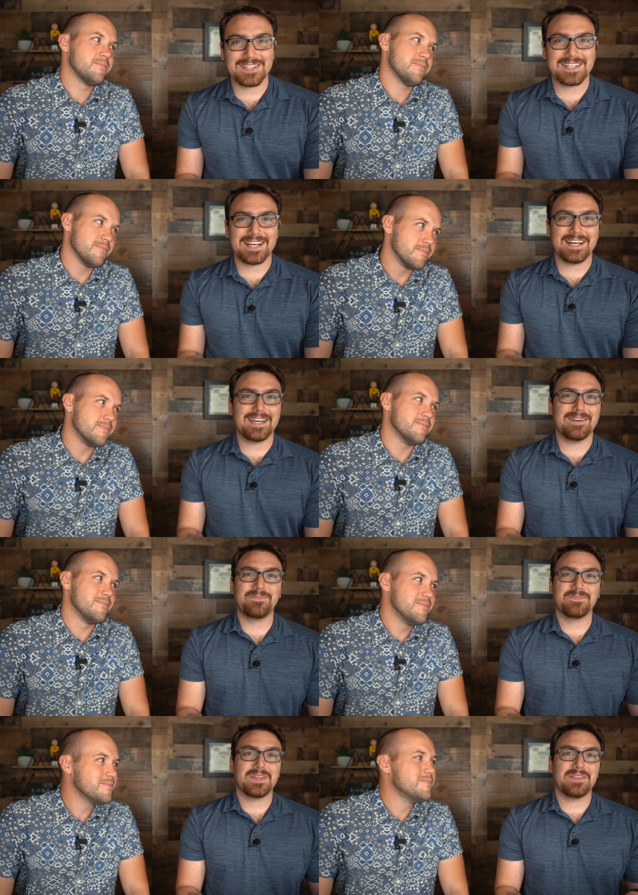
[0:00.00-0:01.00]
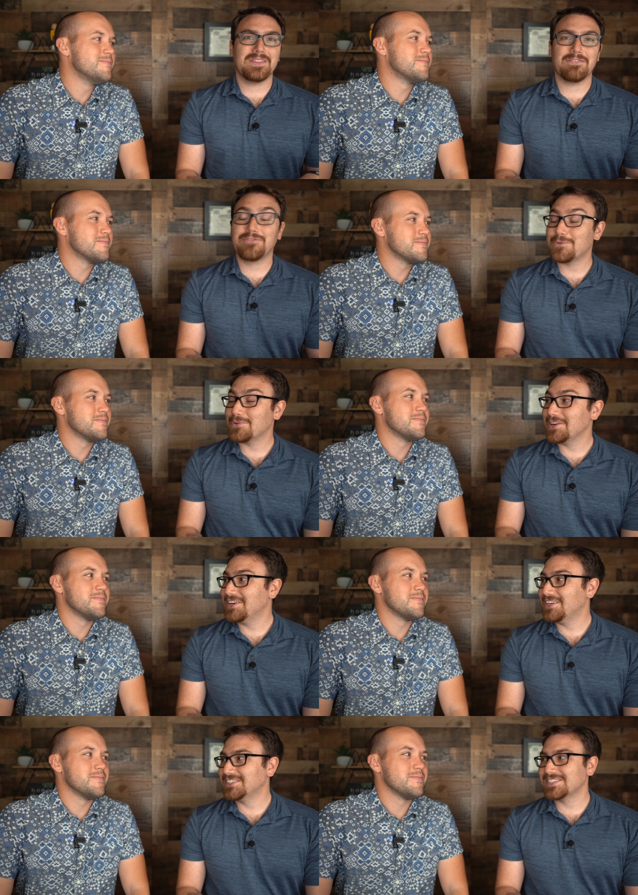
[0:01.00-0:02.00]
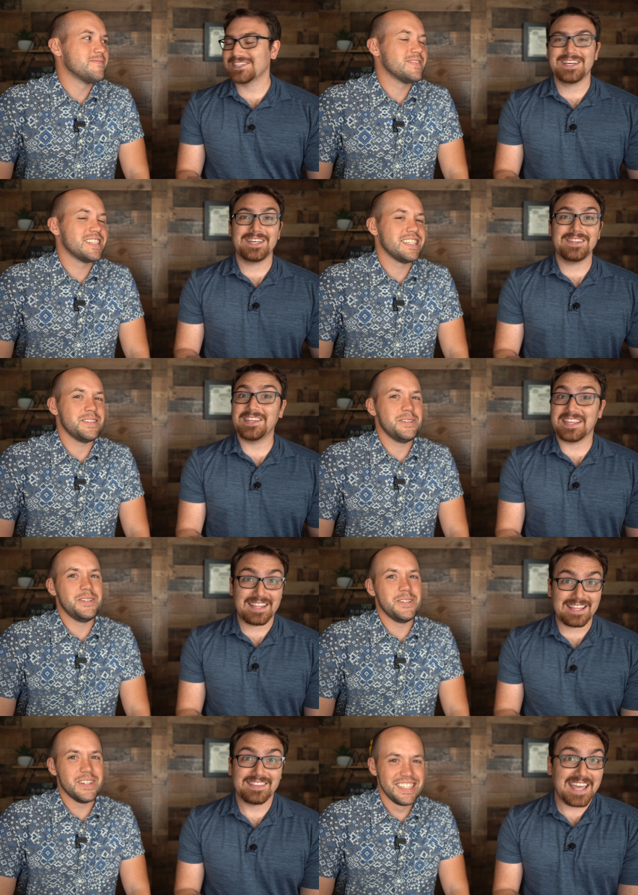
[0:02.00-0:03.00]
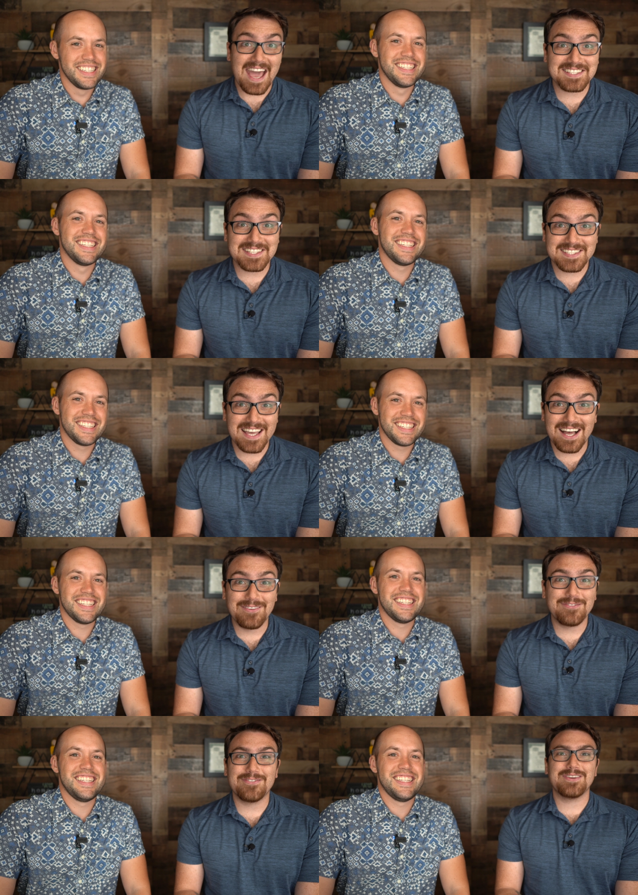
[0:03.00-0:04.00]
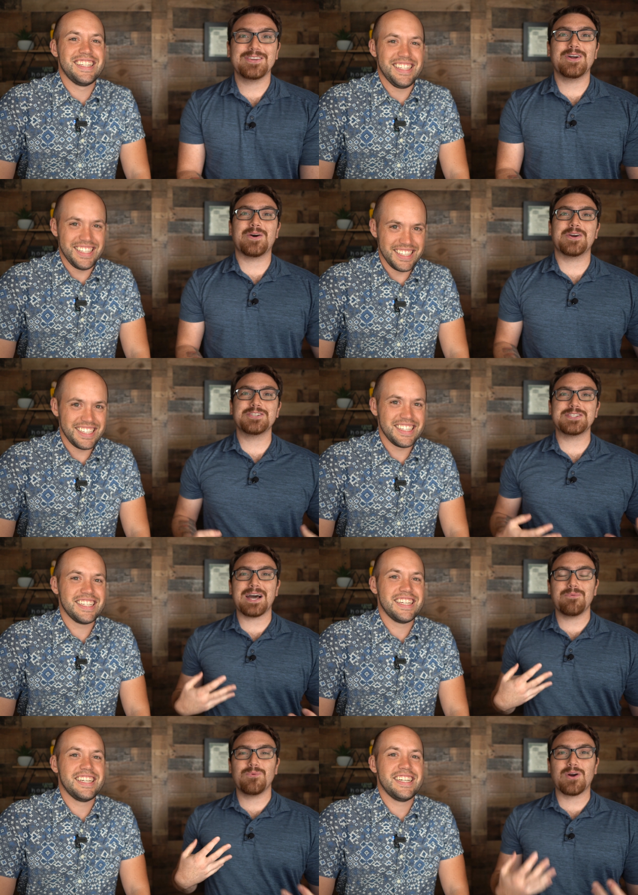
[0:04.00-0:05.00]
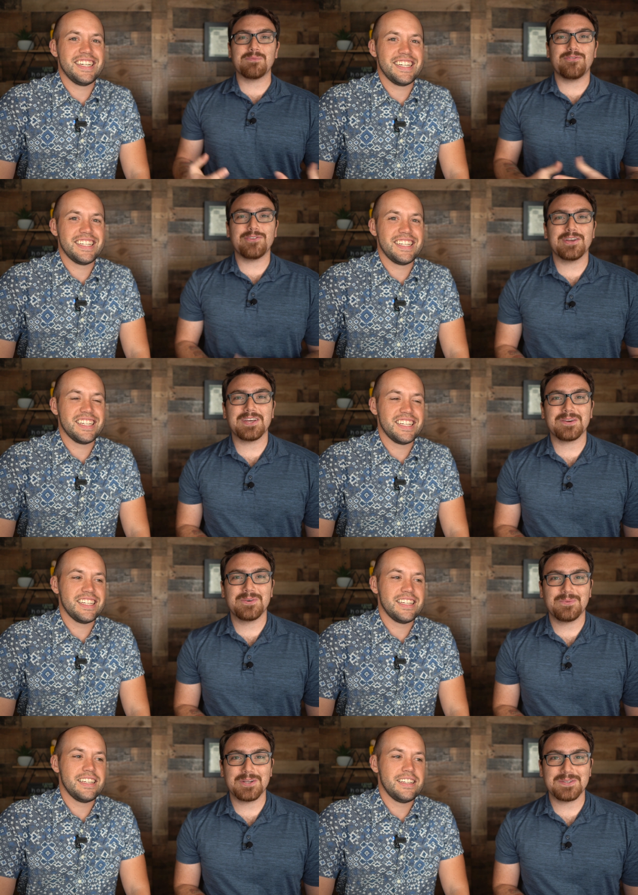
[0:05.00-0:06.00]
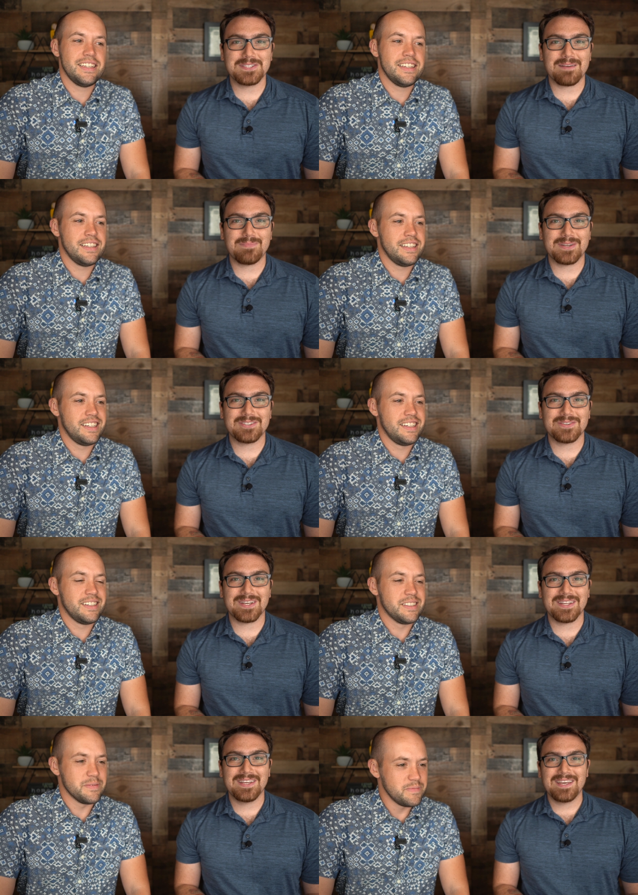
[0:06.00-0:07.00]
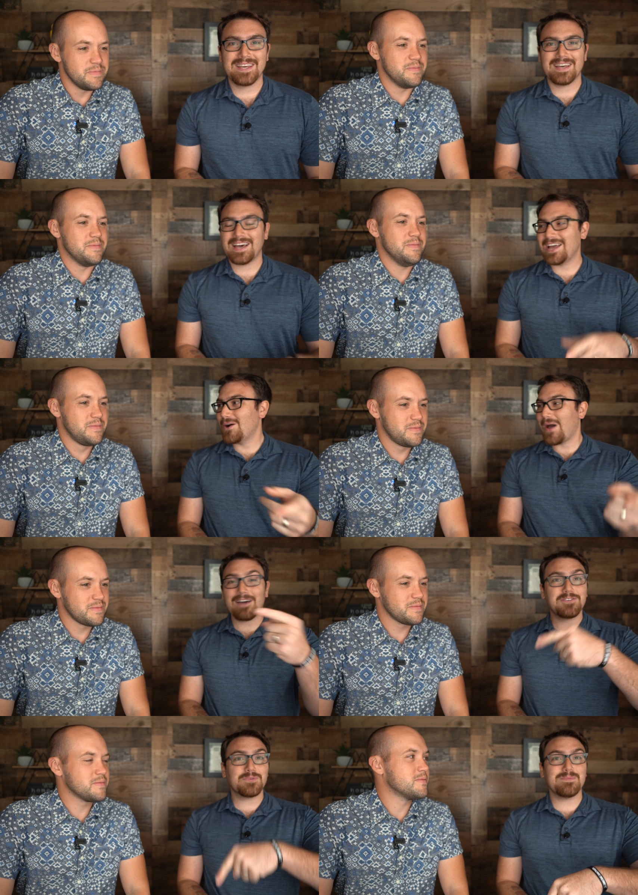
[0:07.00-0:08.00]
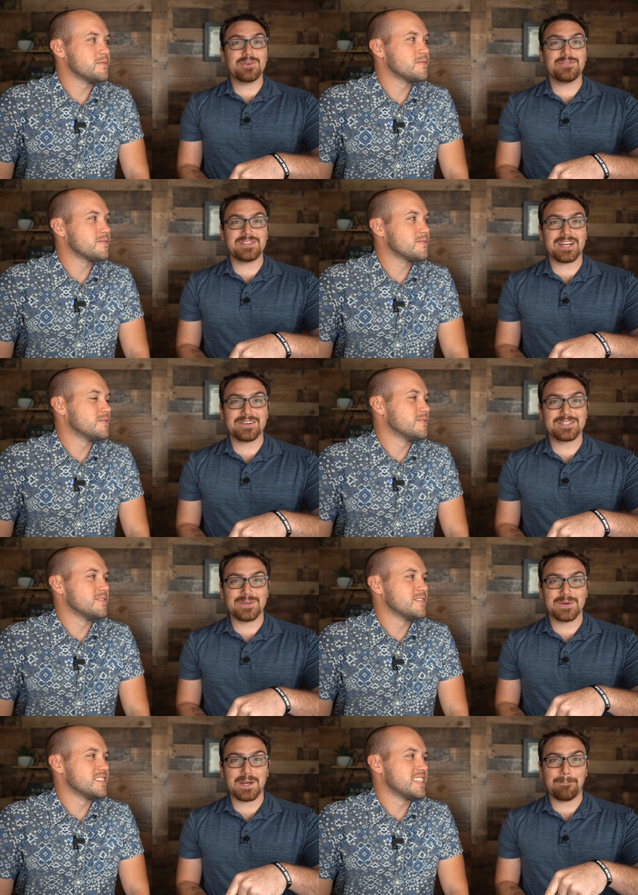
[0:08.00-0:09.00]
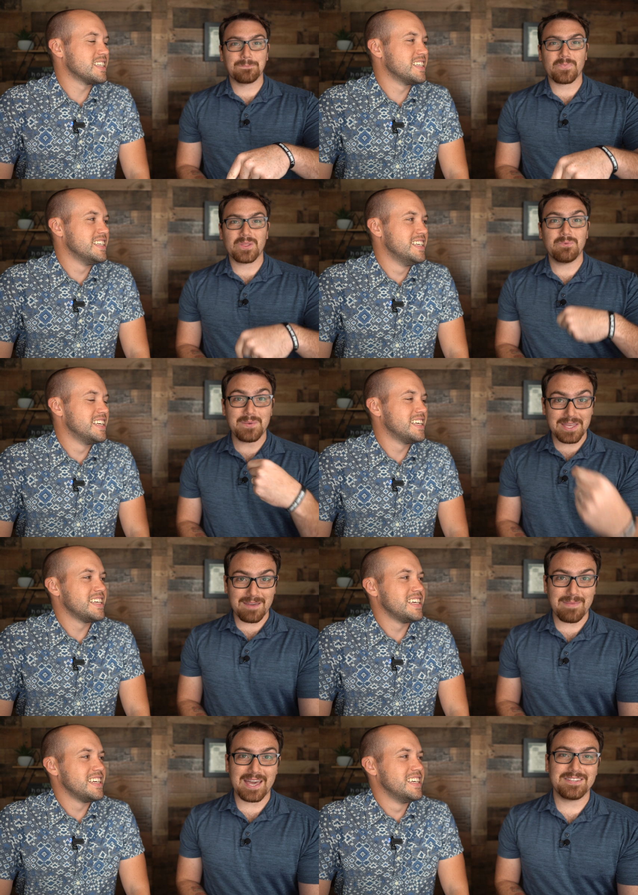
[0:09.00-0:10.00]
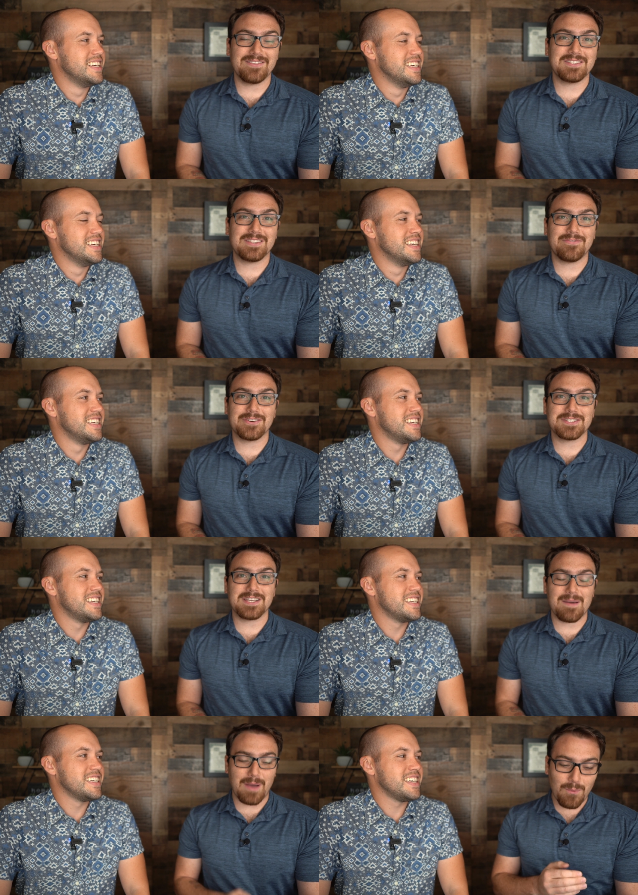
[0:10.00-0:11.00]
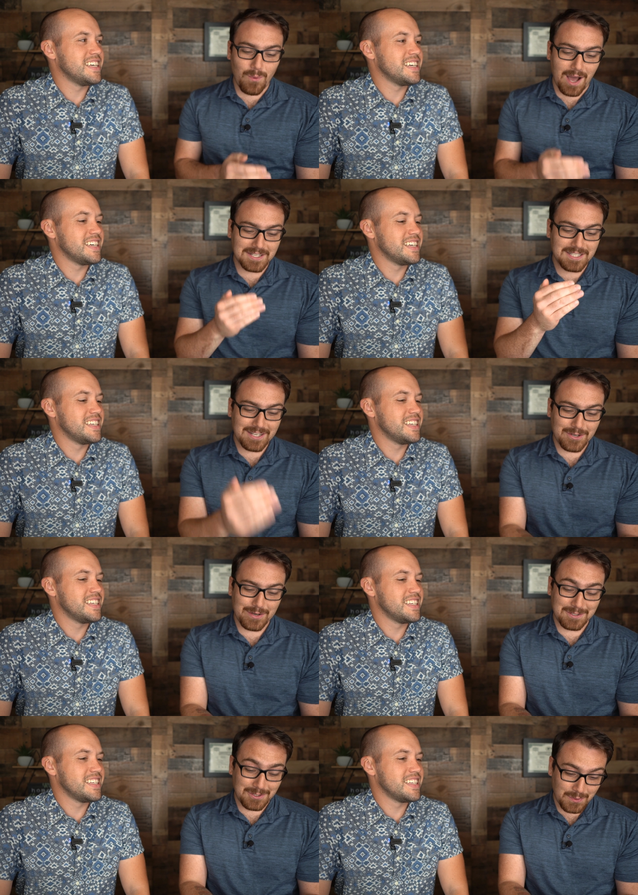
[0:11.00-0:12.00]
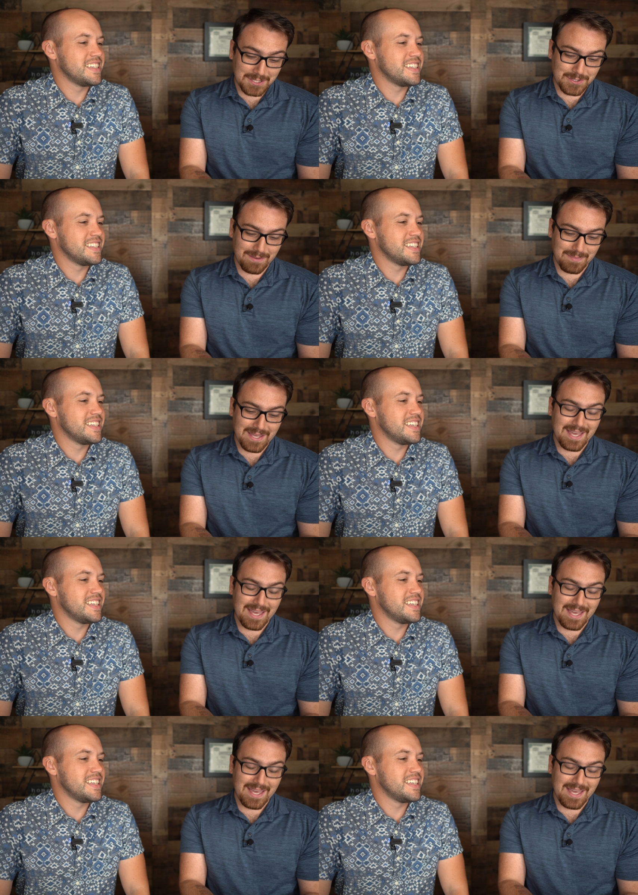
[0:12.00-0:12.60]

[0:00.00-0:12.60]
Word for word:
Speaker 1: the time, mm -hmm. the for reals, the Ooh. the gas itself, you know, or just that warm feeling when you step into it. Mm -hmm. I know after we moved to Arizona, when we came back to visit the first time, I walked into Kwik Trip